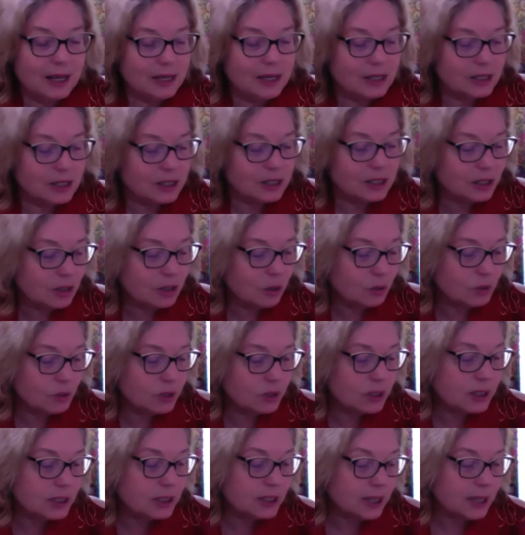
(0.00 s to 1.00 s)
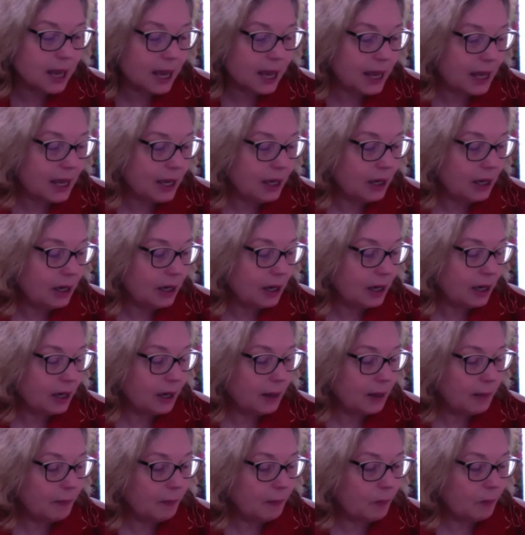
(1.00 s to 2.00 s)
So today,
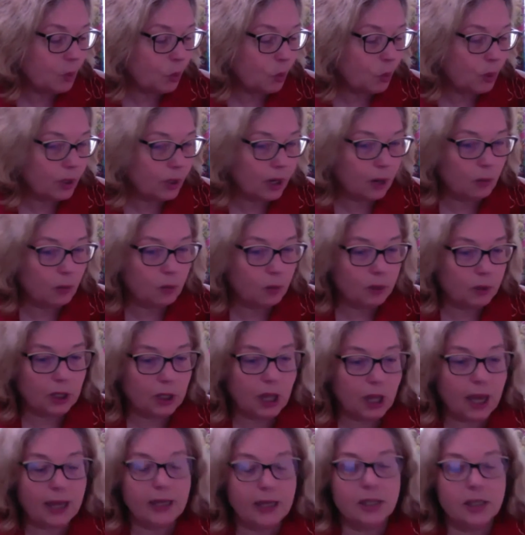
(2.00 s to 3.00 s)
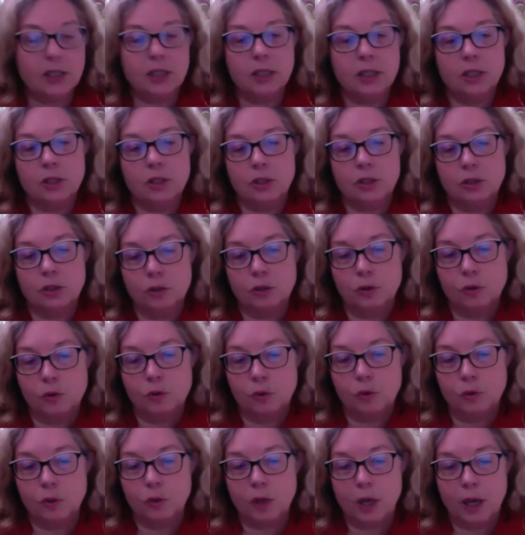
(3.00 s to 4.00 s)
what I would like to
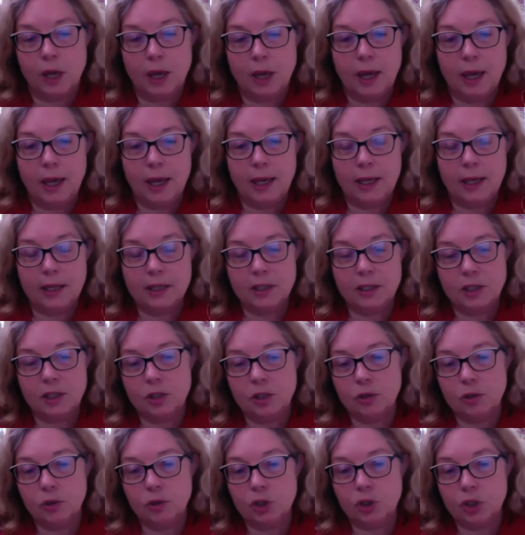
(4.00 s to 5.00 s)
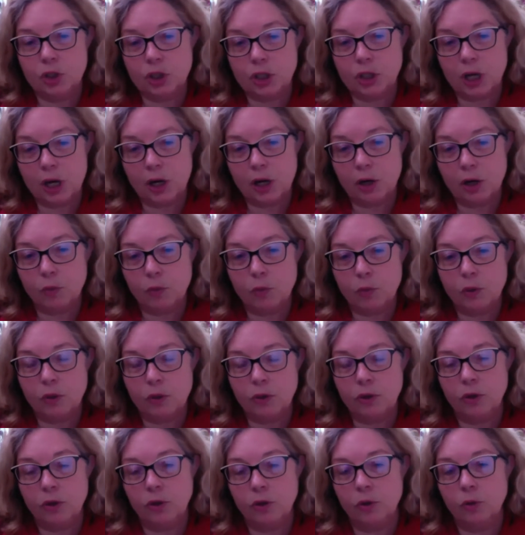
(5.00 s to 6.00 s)
do is to share
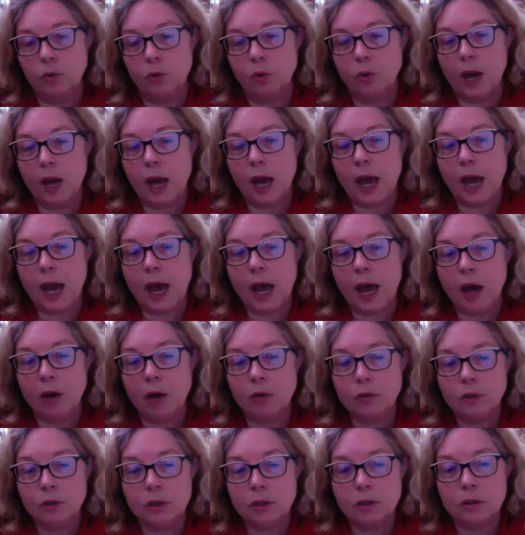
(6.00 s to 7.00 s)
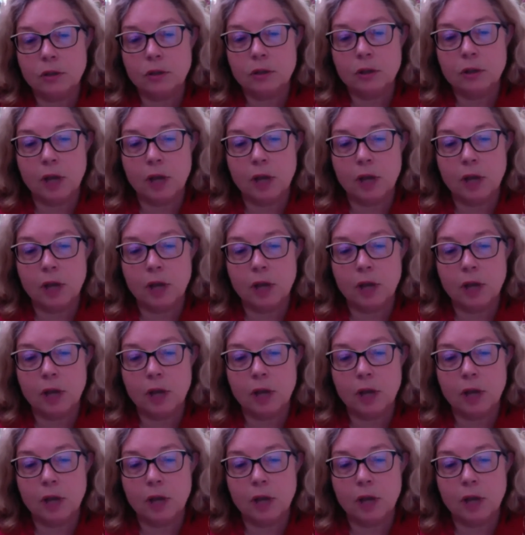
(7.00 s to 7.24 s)
with you how to